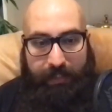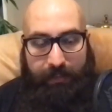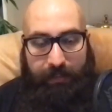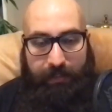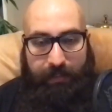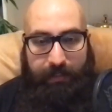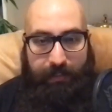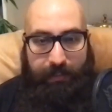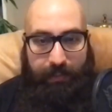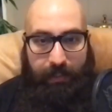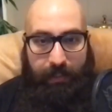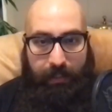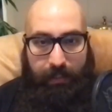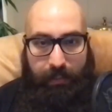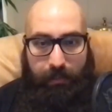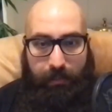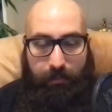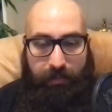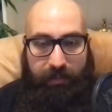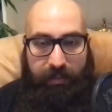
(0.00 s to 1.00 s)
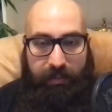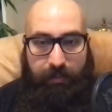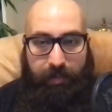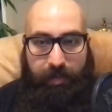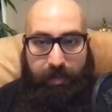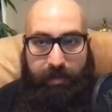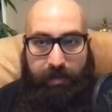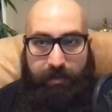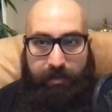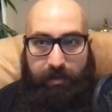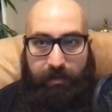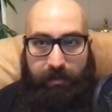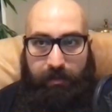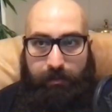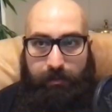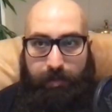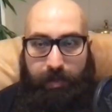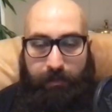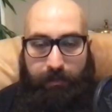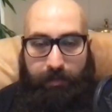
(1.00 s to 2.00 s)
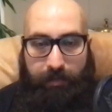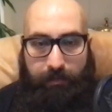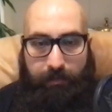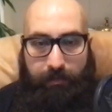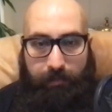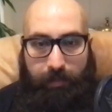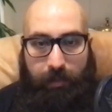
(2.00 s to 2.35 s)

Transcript: They say, like, you know, these immigrants are the problem